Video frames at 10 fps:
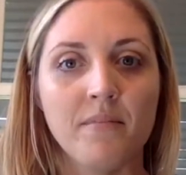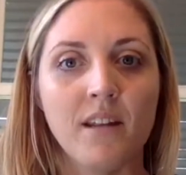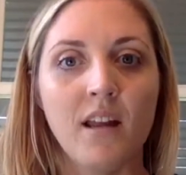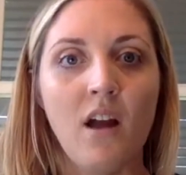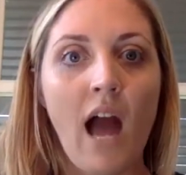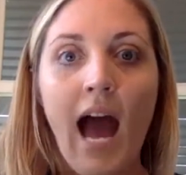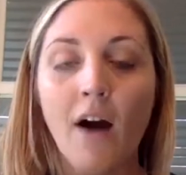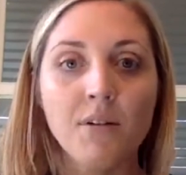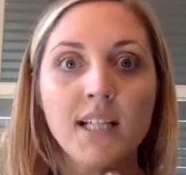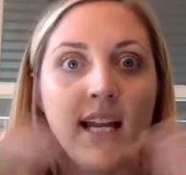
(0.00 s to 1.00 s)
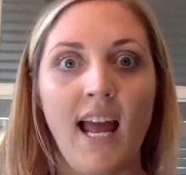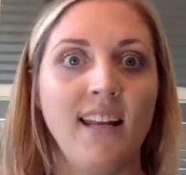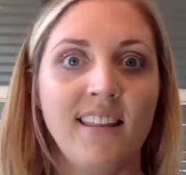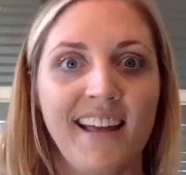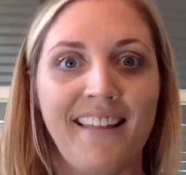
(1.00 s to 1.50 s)
How is that
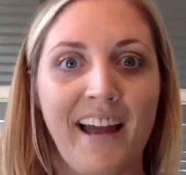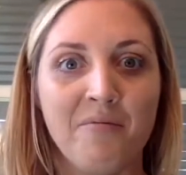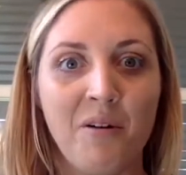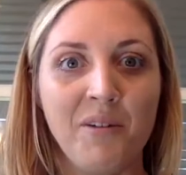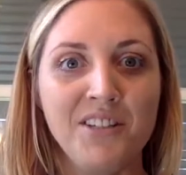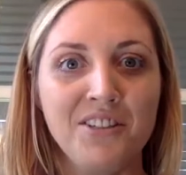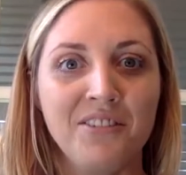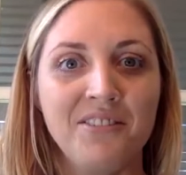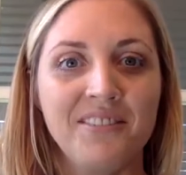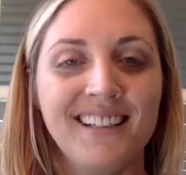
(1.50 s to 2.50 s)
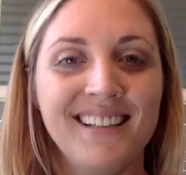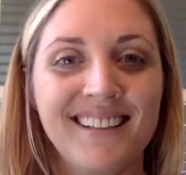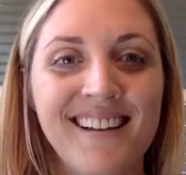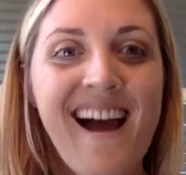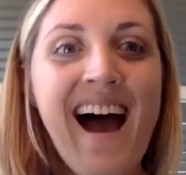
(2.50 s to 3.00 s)
anything like what we do?
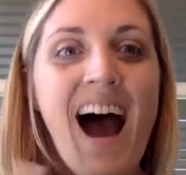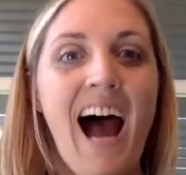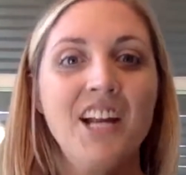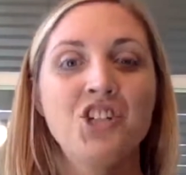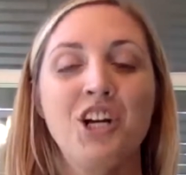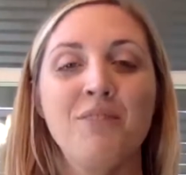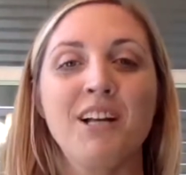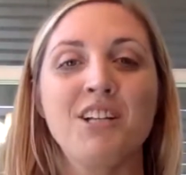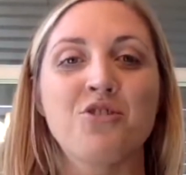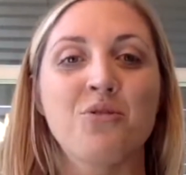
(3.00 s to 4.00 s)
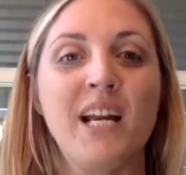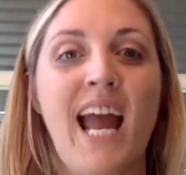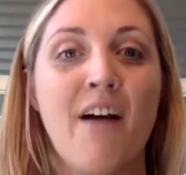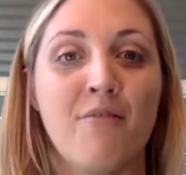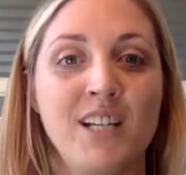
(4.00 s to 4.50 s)
I share my
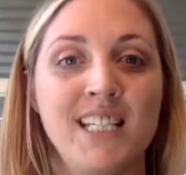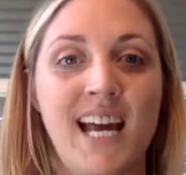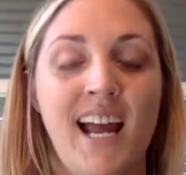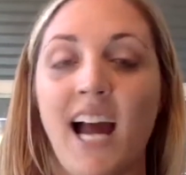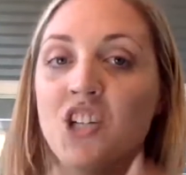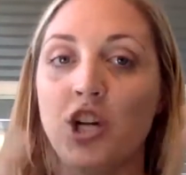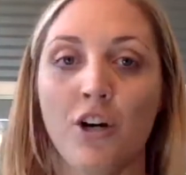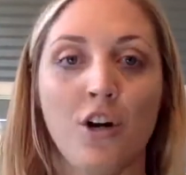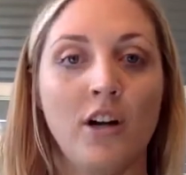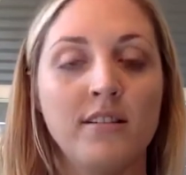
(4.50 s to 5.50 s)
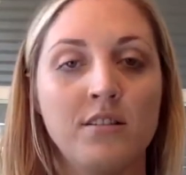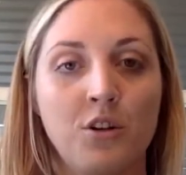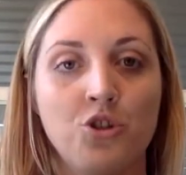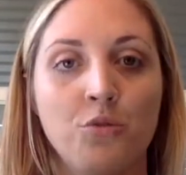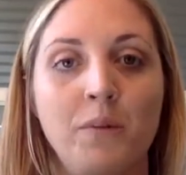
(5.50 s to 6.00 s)
story every day. I share it on
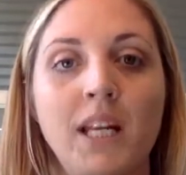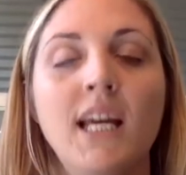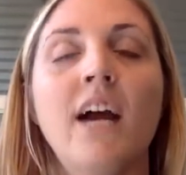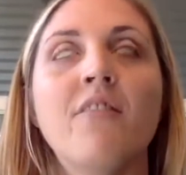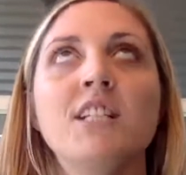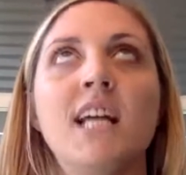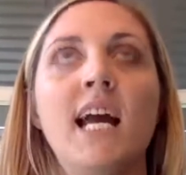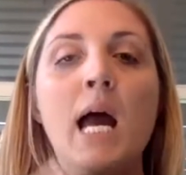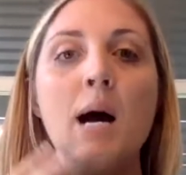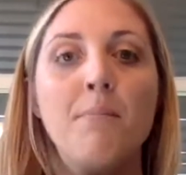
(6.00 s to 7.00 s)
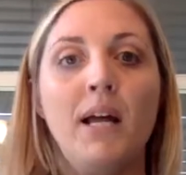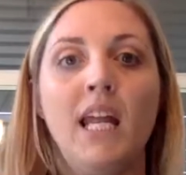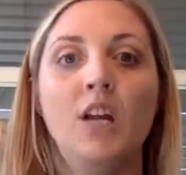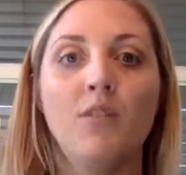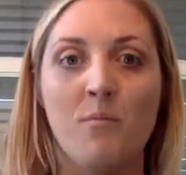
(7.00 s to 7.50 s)
social media every day, but
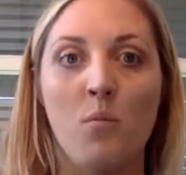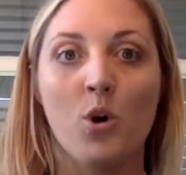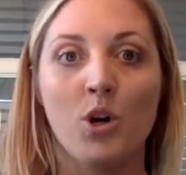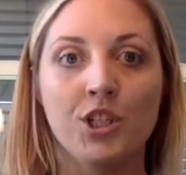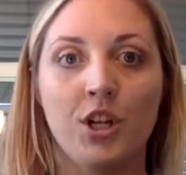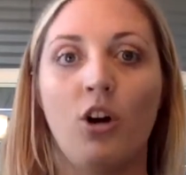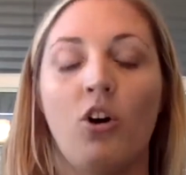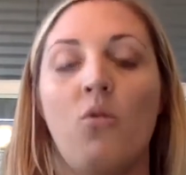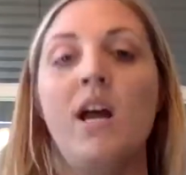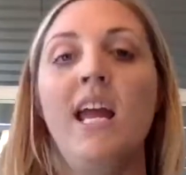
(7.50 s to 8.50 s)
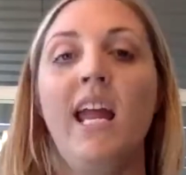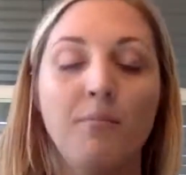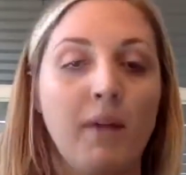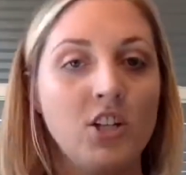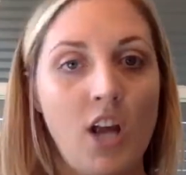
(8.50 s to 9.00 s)
even more so
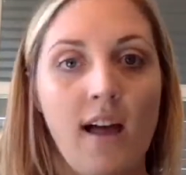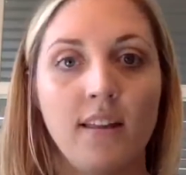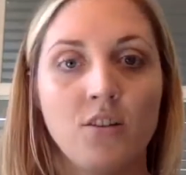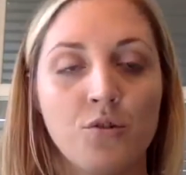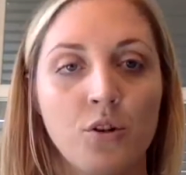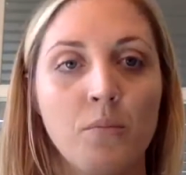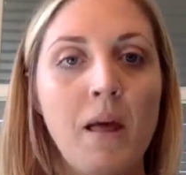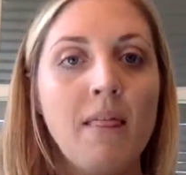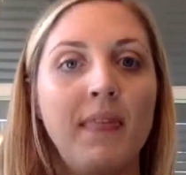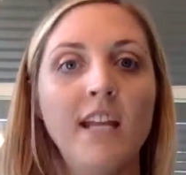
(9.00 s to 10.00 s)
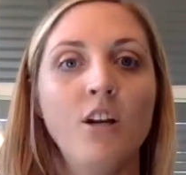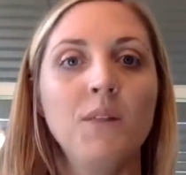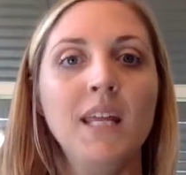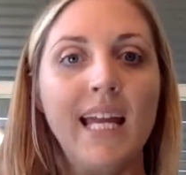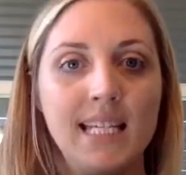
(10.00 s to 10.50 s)
in my challenge group. They know
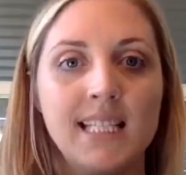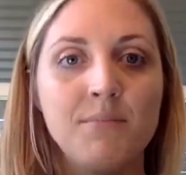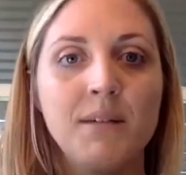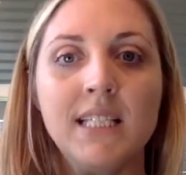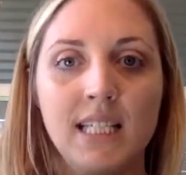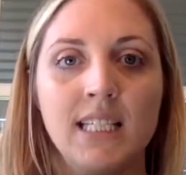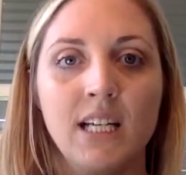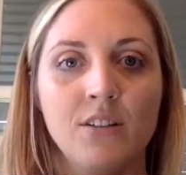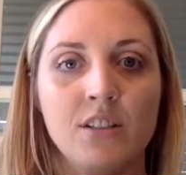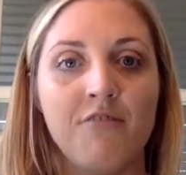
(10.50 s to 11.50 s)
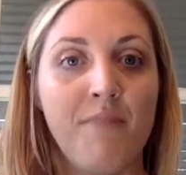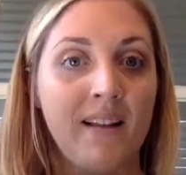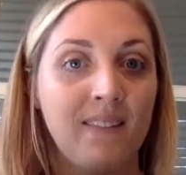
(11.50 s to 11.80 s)
the intimate details of my